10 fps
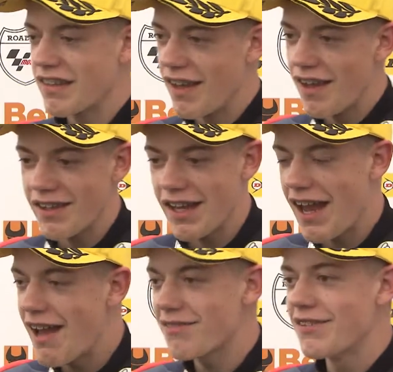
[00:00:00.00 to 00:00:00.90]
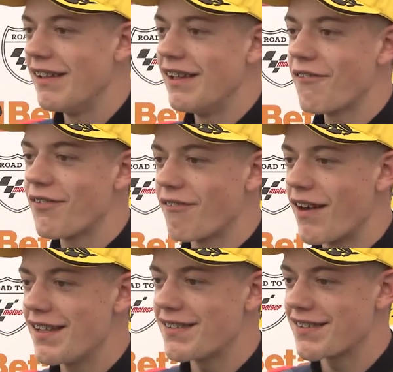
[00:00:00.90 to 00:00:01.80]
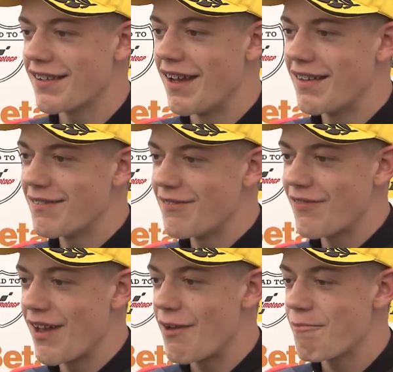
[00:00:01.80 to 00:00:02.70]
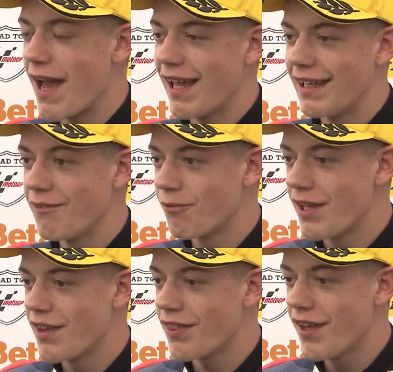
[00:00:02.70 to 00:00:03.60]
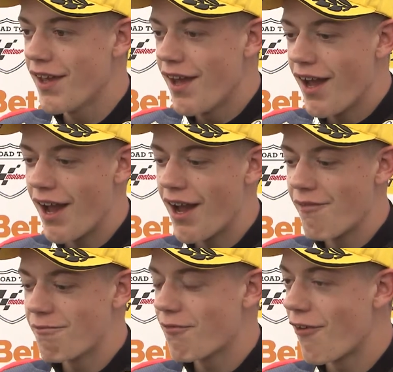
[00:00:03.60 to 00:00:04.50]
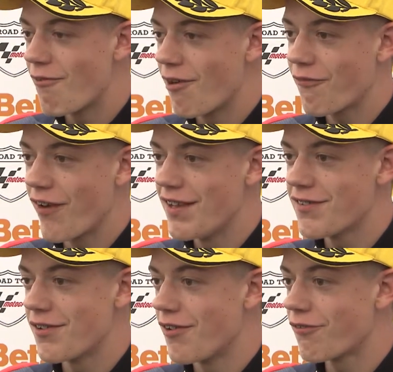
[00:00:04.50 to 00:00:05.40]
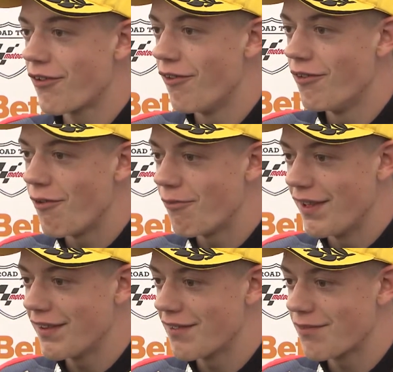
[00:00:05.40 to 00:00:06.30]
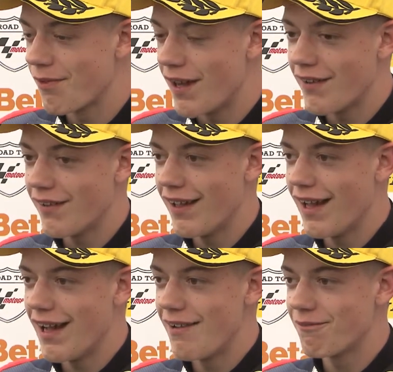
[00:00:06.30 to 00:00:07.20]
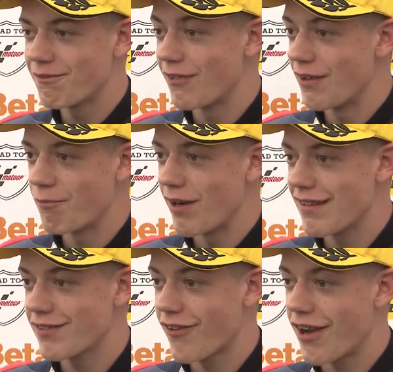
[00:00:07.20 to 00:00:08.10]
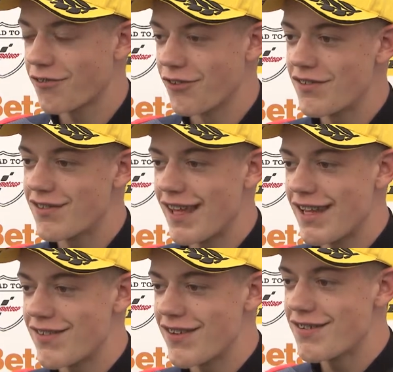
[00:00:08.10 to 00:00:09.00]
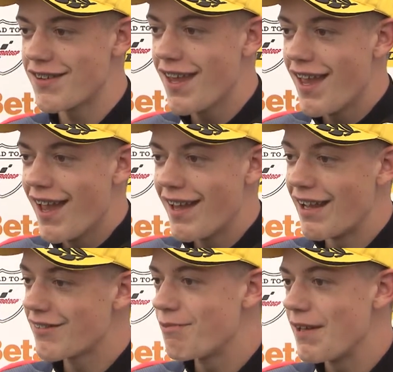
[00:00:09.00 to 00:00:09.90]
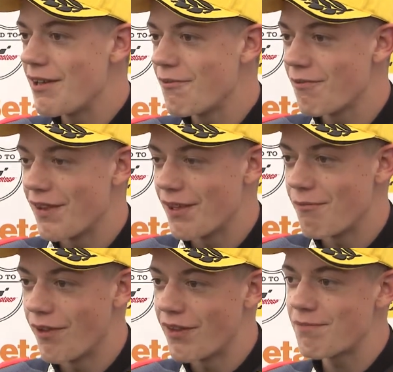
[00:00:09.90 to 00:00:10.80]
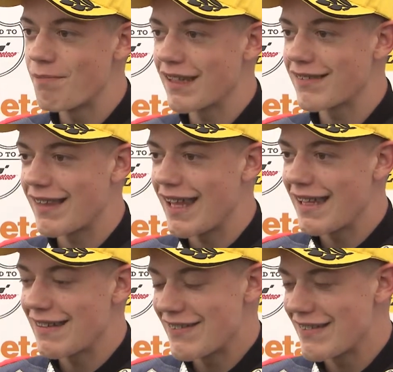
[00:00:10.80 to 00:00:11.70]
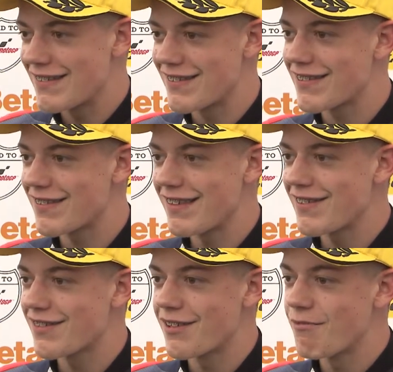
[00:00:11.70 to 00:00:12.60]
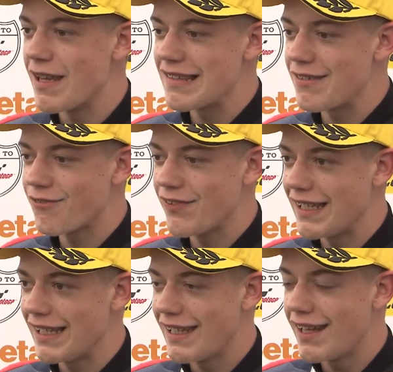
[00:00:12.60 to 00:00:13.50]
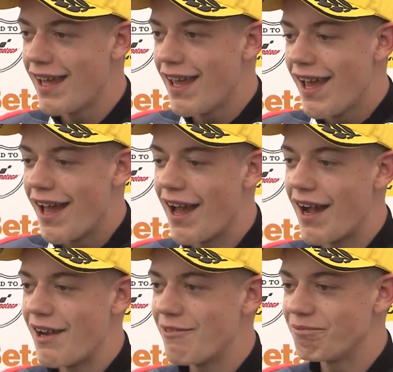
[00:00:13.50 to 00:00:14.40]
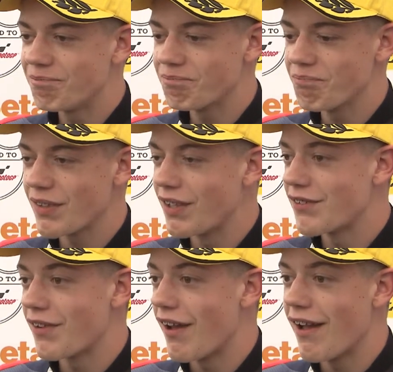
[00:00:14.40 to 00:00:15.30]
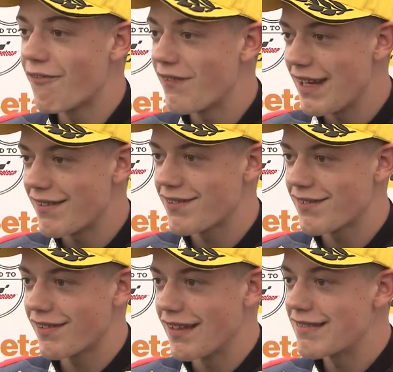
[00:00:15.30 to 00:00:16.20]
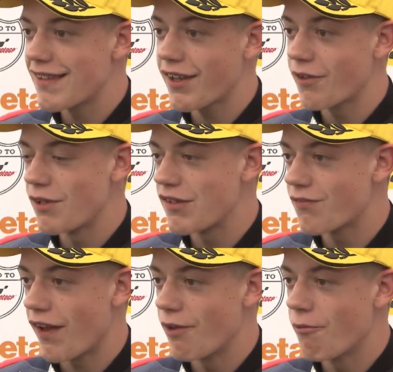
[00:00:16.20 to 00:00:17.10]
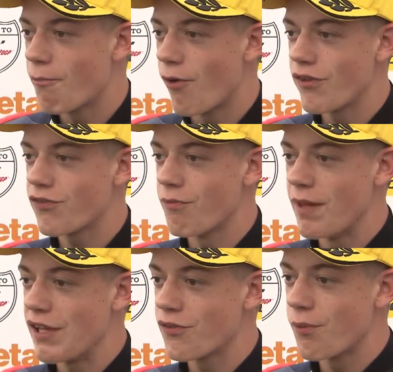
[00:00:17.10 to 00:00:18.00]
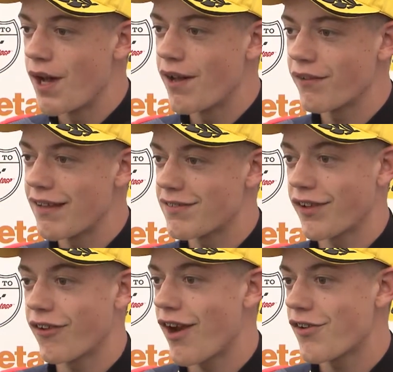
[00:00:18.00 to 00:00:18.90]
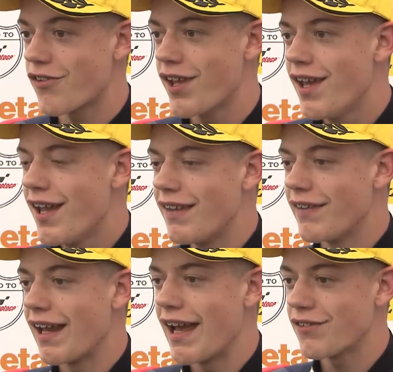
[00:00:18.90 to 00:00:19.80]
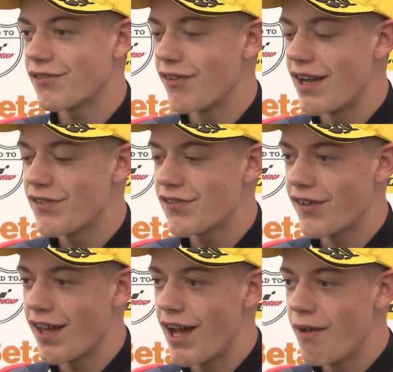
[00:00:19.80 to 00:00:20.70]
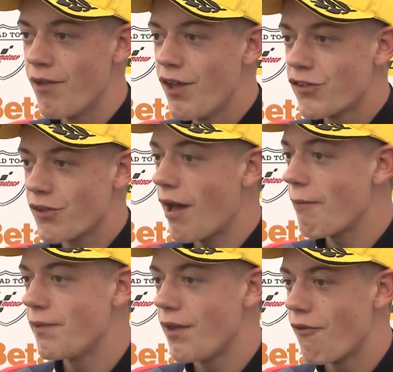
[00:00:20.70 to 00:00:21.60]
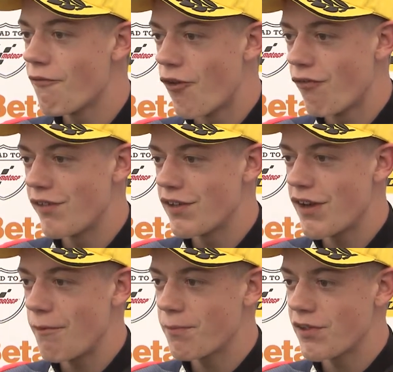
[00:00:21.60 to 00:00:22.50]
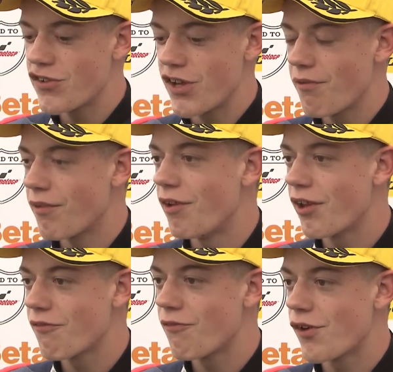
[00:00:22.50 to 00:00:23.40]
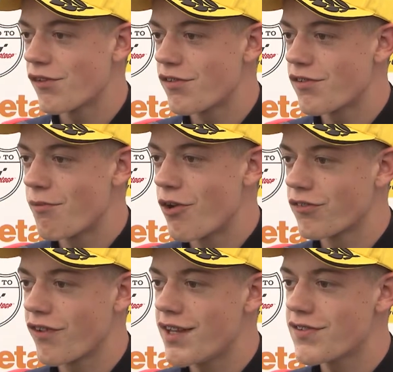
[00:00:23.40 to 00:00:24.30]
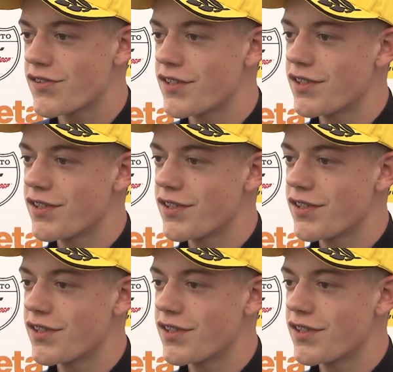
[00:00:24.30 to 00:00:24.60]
Yeah, I absolutely loved the race, to be fair, battling with 4 of my friends who I've grown up with as well, from the British grassroots stages, and now to be with them on this big stage, it's just an amazing feeling. So I finished in second, which is valuable points for me as well, as I crashed in the last race. So I'm happy now I'm 4th in the championship, and I'm looking forward to tomorrow's race.